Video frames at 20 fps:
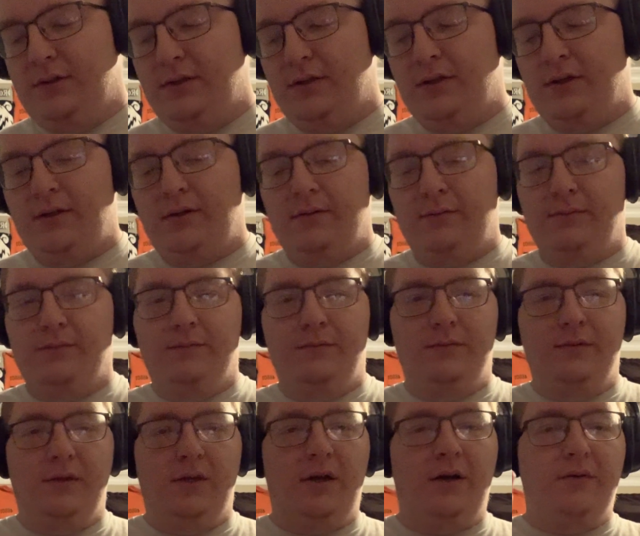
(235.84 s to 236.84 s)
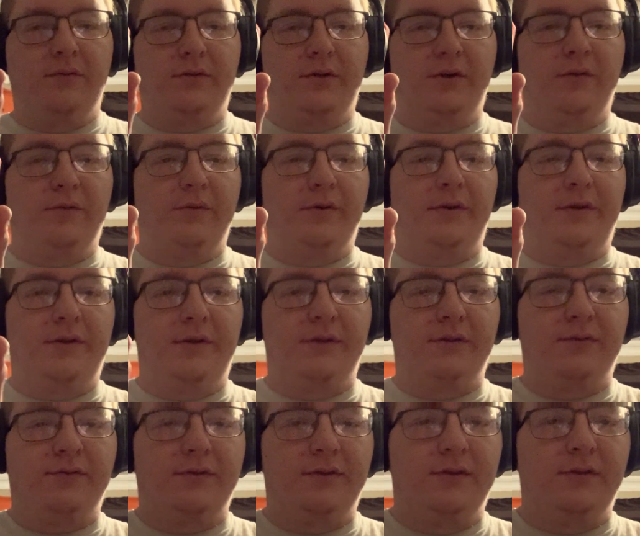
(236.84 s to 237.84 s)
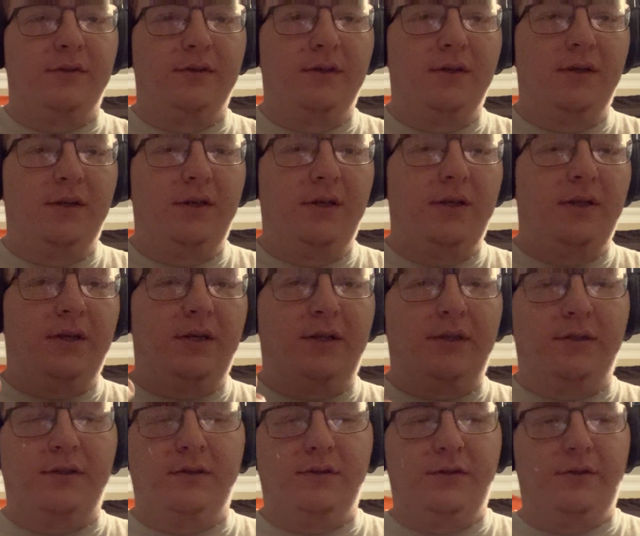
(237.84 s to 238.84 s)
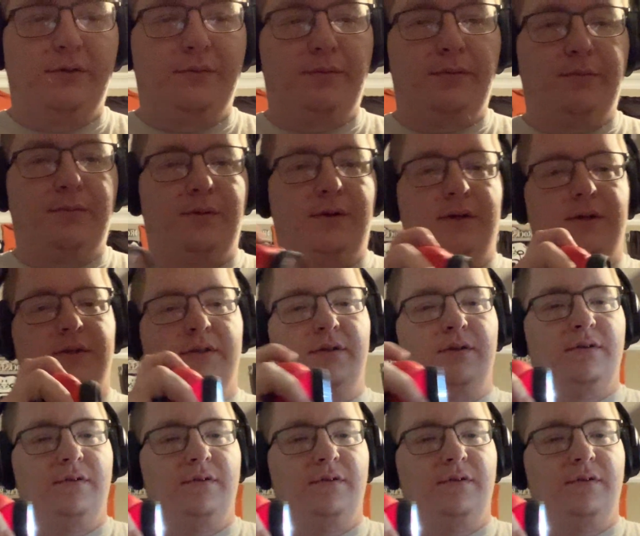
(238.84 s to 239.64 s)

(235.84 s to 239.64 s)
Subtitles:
I would go with this one. Super bright.